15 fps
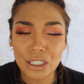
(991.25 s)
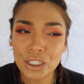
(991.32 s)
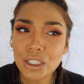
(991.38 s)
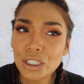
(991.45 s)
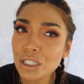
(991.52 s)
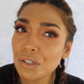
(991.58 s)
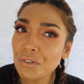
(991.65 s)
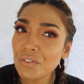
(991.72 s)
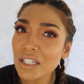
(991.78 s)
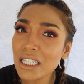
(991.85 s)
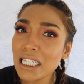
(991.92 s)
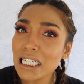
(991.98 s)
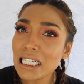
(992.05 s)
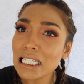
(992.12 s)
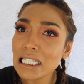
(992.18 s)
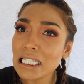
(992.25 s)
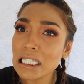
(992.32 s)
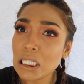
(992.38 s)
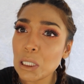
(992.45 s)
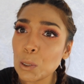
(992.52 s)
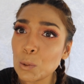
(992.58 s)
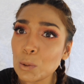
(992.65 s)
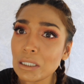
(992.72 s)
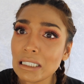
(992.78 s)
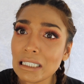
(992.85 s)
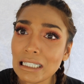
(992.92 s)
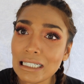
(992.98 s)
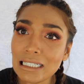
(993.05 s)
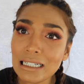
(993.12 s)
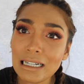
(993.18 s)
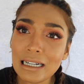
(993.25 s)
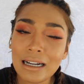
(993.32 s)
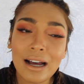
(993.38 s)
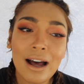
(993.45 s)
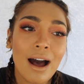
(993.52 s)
nervous, so yeah.